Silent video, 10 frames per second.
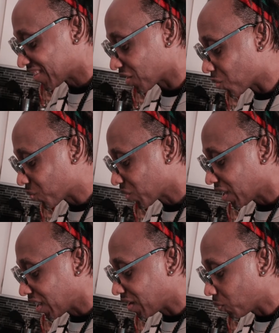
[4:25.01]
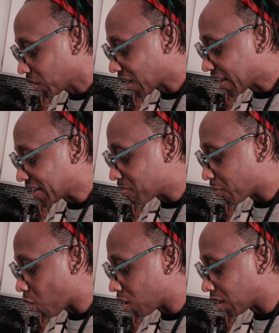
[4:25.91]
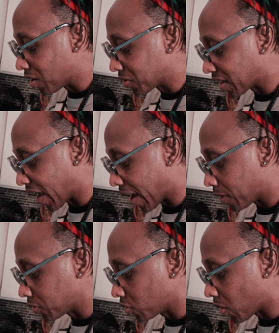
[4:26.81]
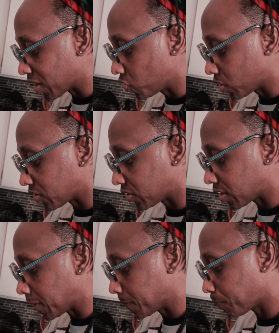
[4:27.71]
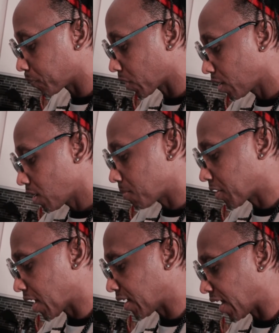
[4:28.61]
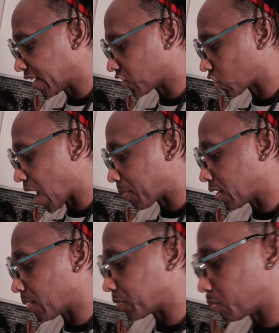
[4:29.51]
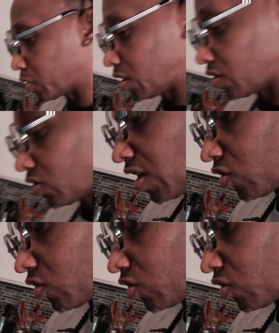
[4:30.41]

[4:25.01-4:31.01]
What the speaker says: So we're letting it boil on down. You know, as you can see, I'm kind of like chopping up the peaches